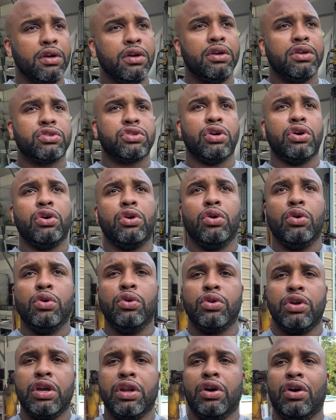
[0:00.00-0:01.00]

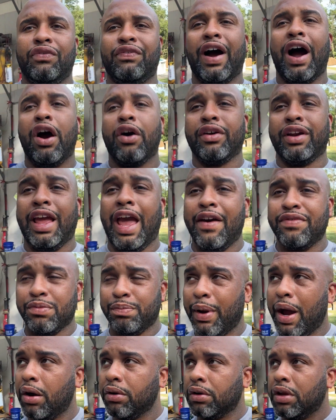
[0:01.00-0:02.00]
So, you know, if I already have the
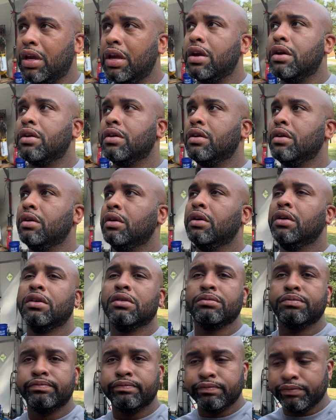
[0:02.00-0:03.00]
powder here,
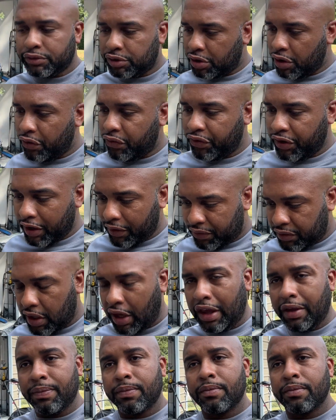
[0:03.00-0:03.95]
$250,